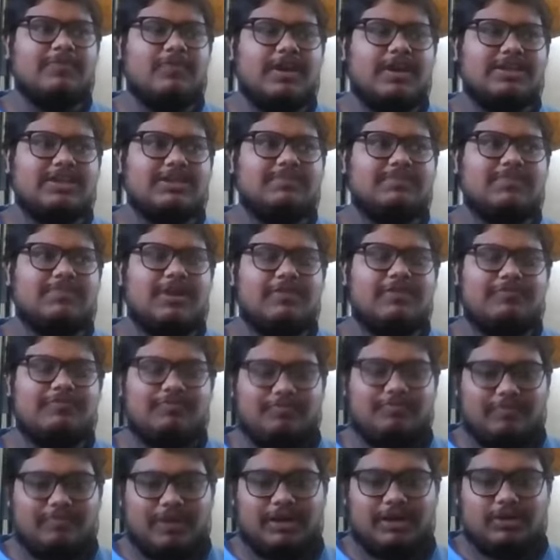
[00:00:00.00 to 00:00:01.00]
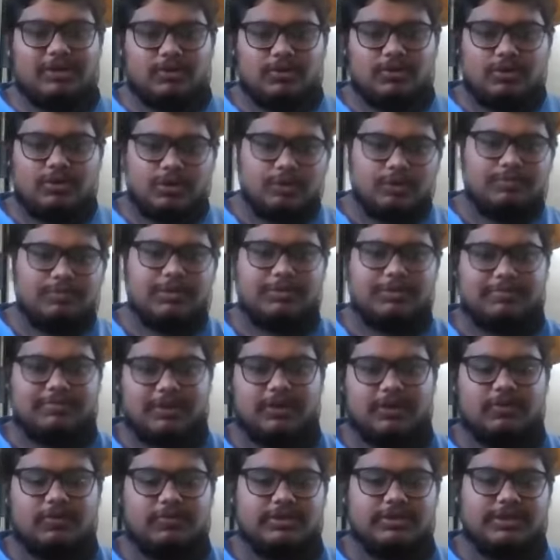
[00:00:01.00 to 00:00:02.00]
For example, if we are two new
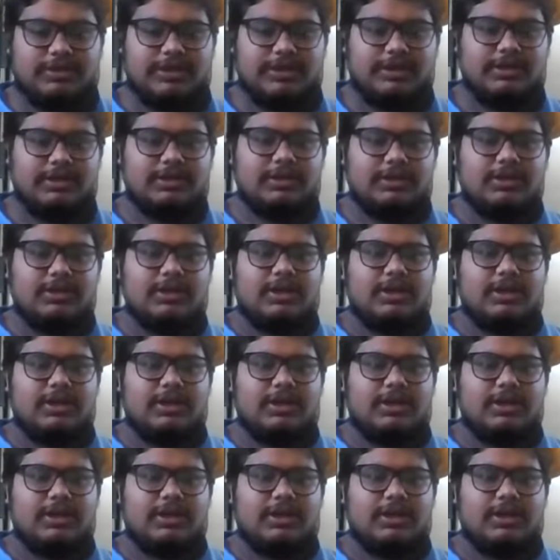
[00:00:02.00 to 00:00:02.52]
people over there,